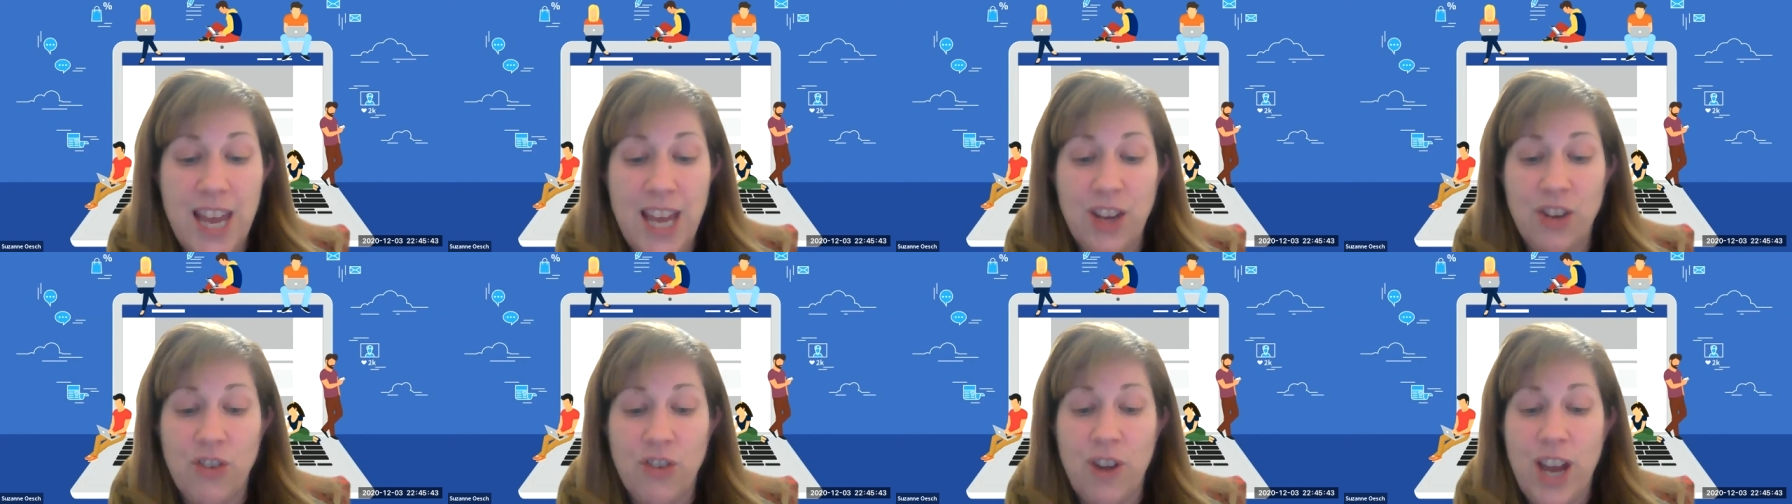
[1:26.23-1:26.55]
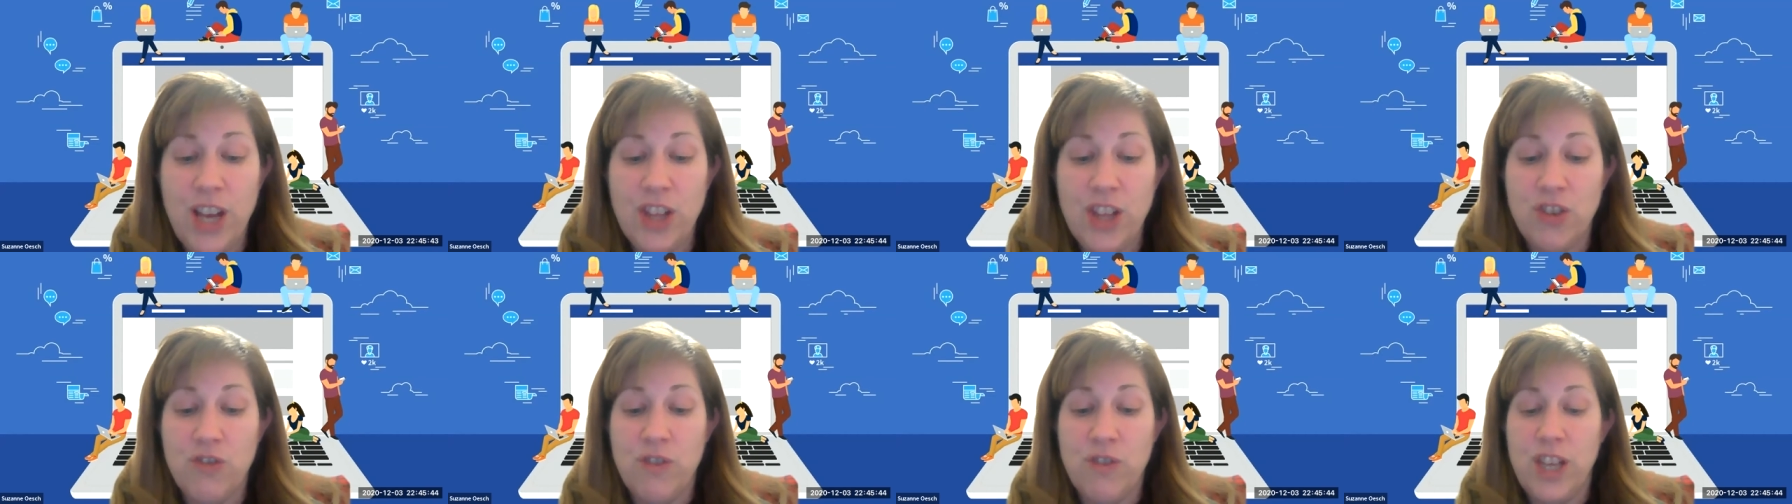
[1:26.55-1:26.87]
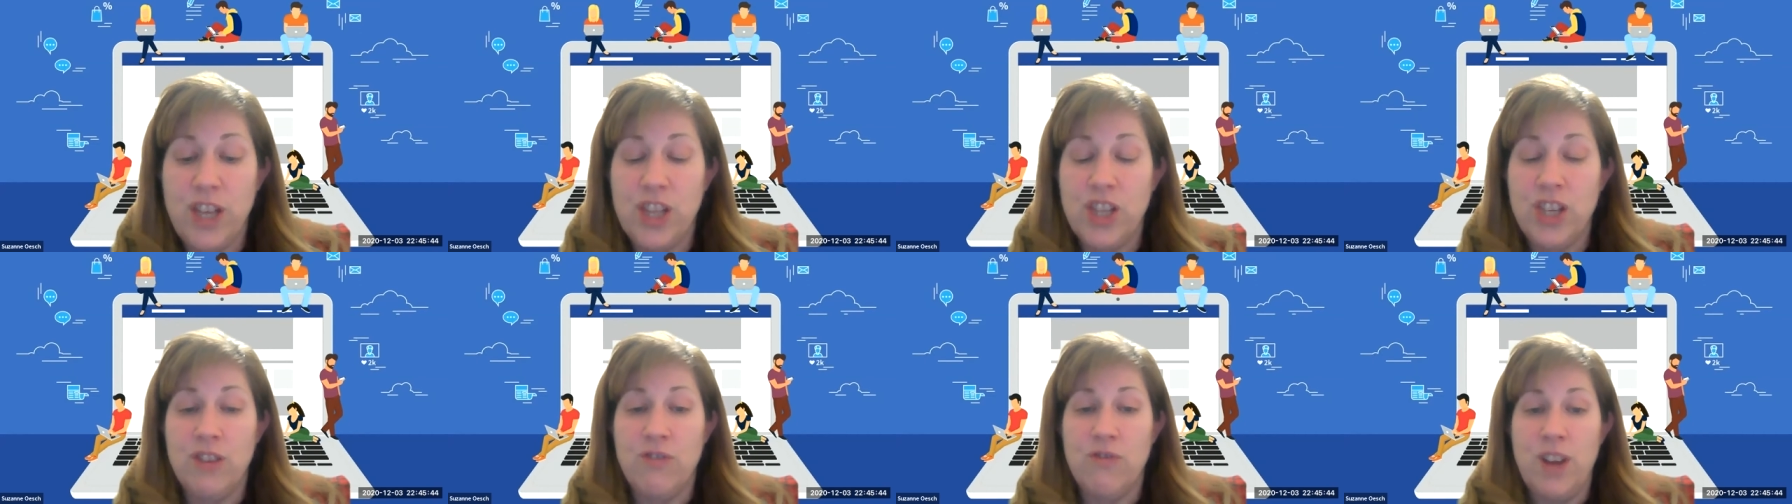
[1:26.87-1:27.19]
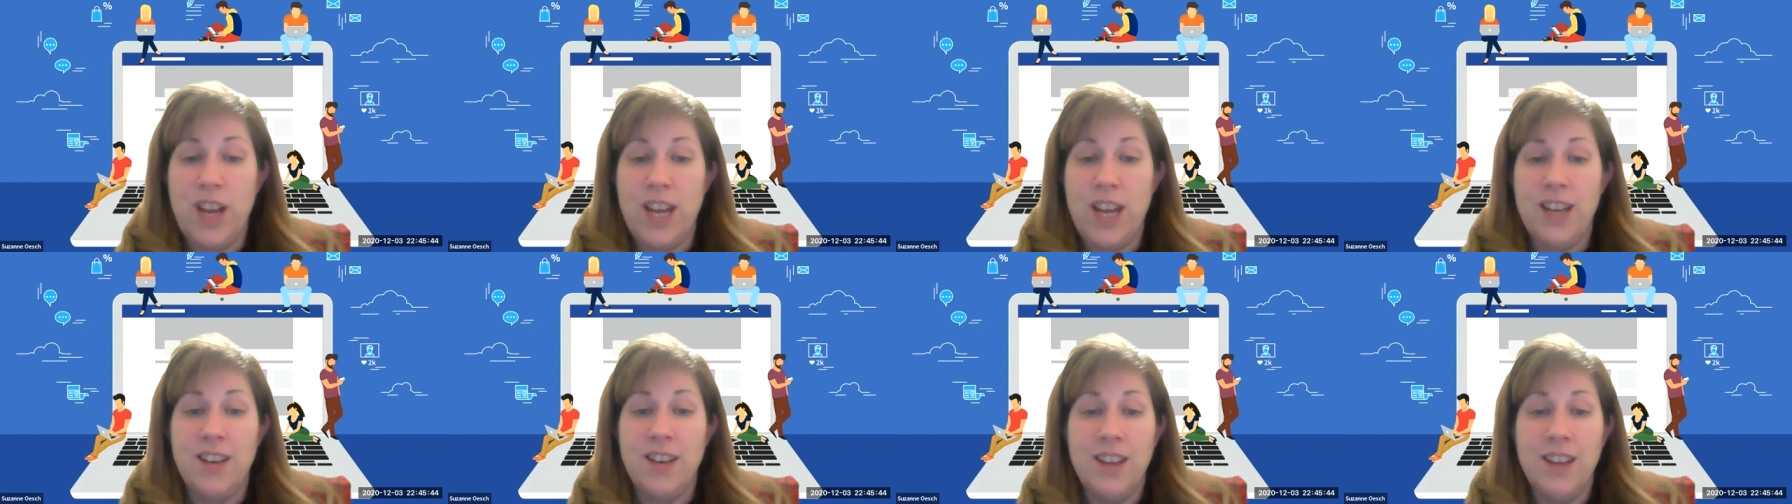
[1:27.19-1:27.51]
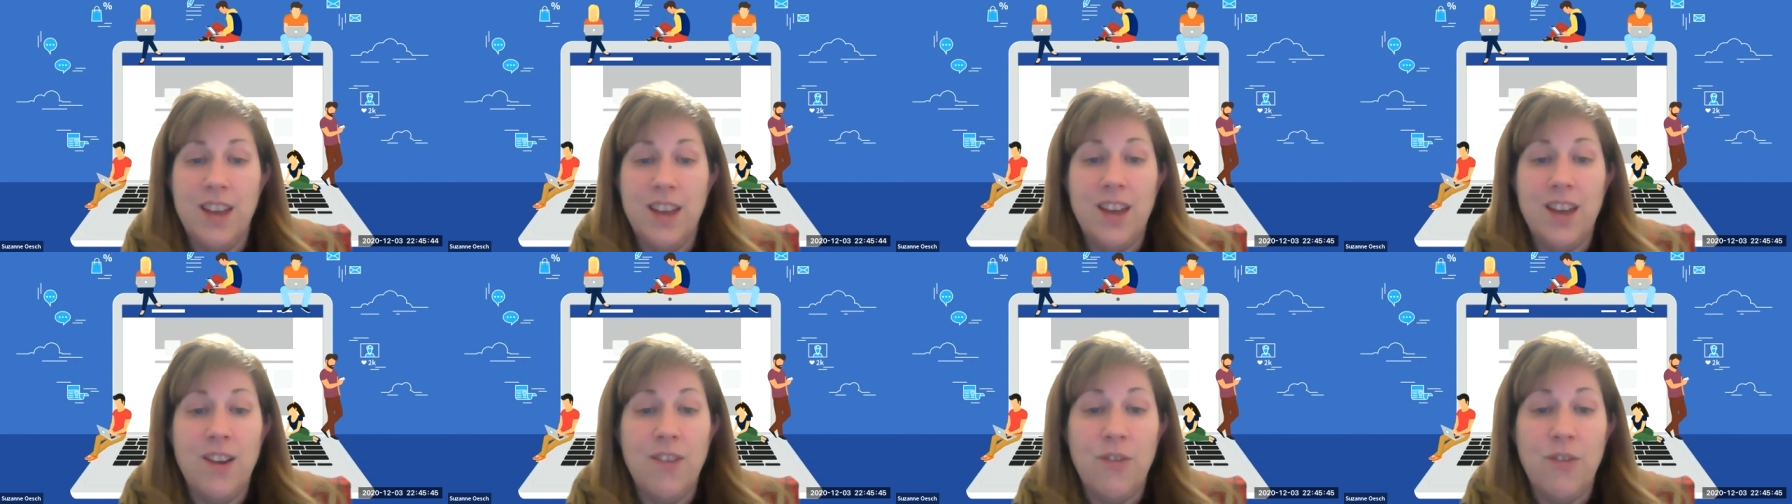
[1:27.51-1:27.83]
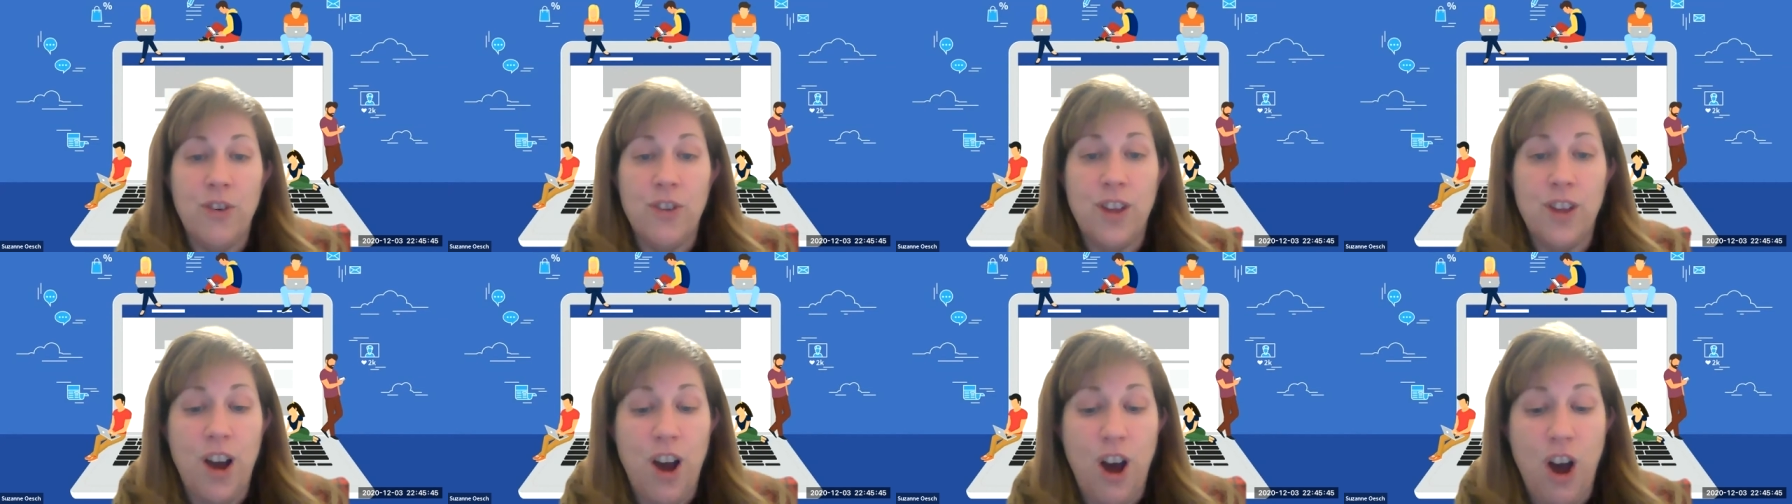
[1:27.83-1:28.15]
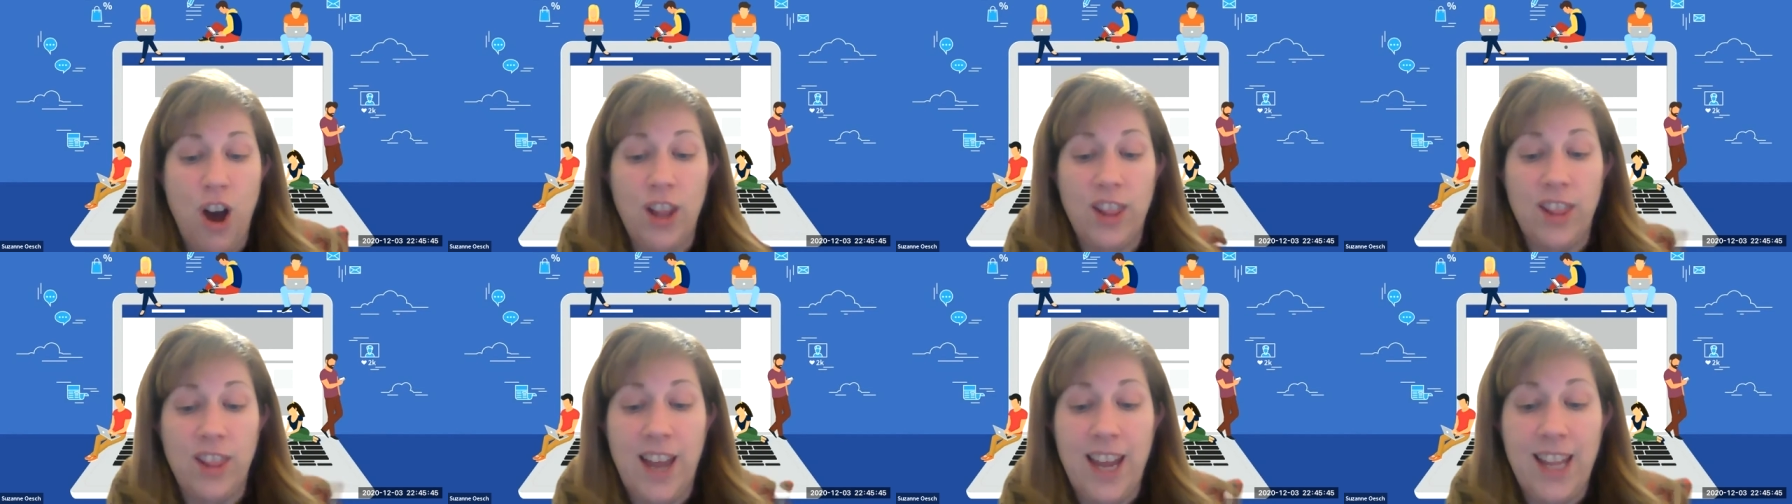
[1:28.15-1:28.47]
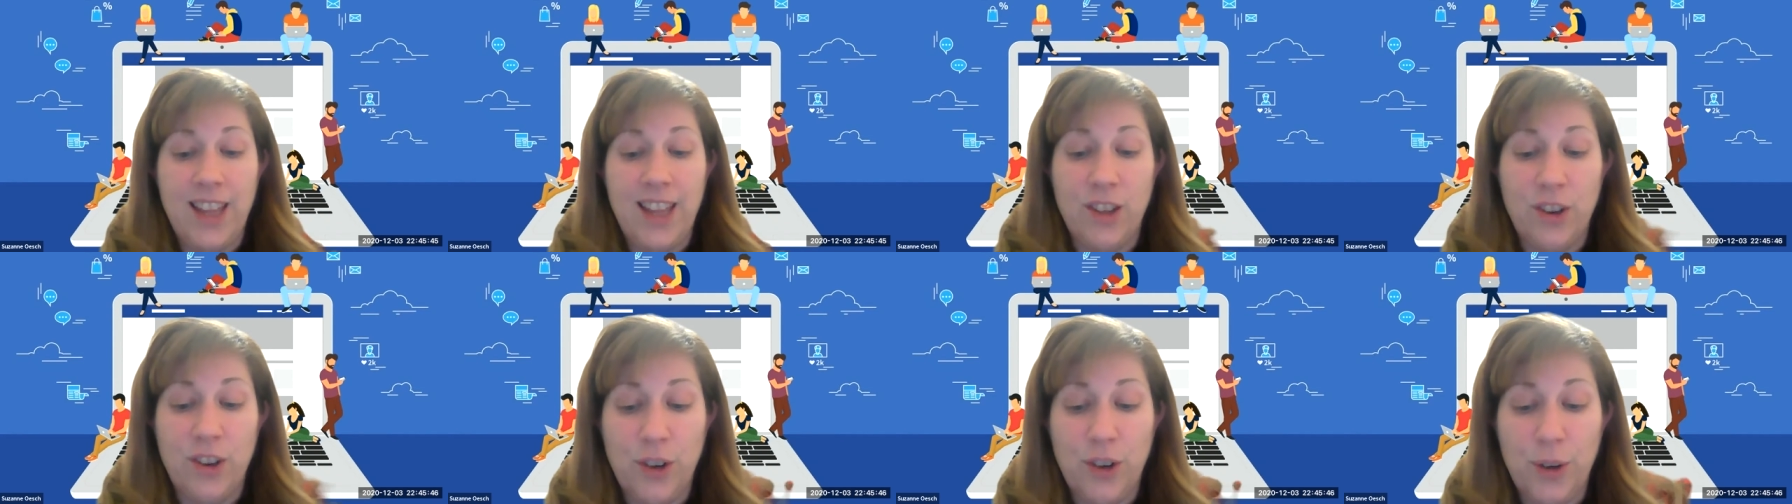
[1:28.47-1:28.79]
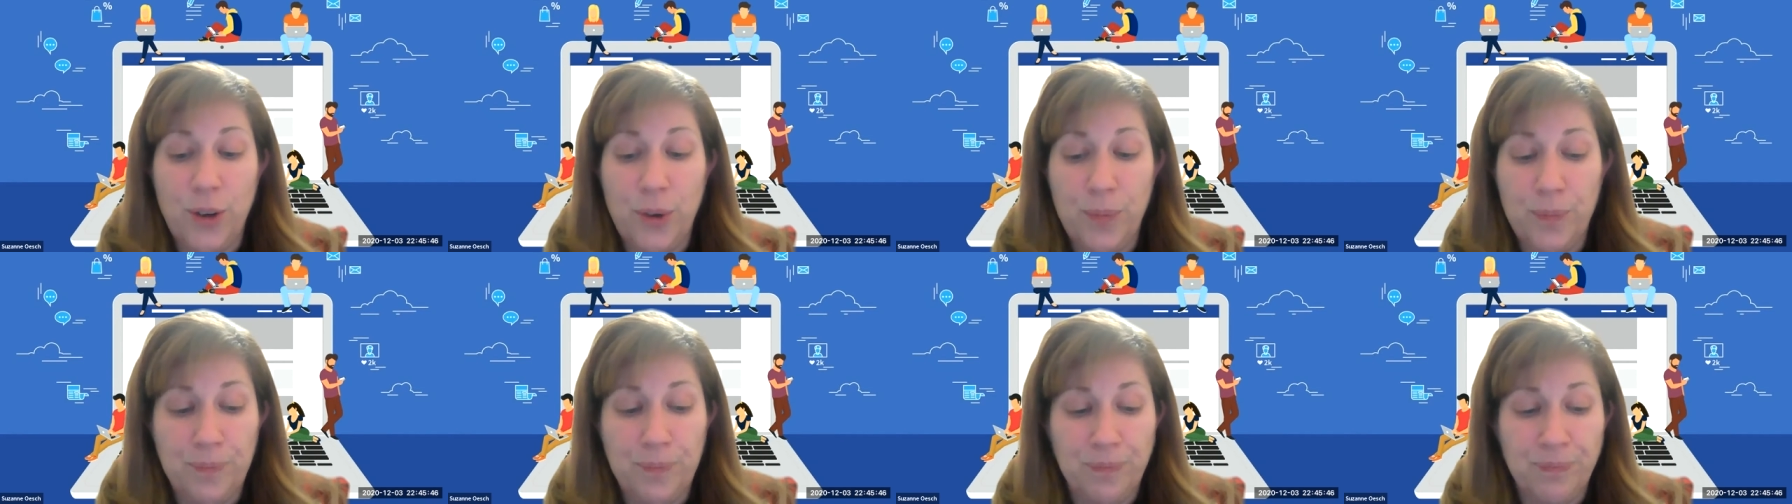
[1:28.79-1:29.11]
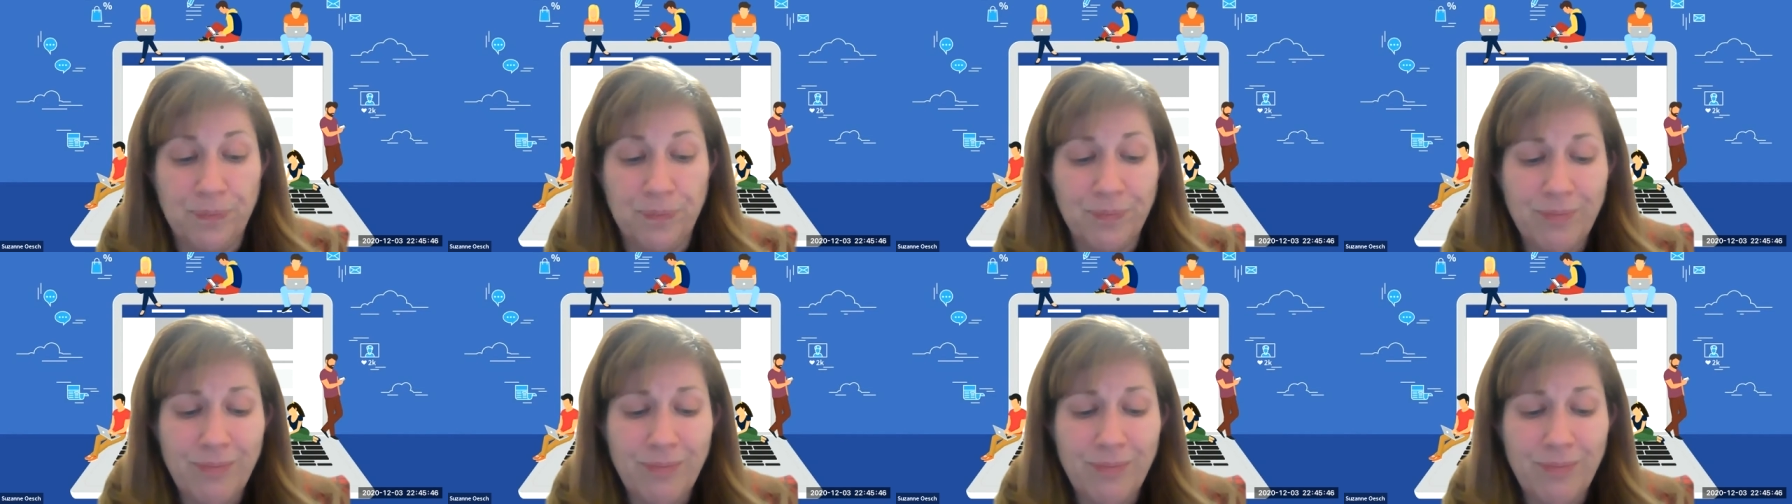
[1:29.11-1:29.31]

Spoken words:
and graduation rate for the online learner.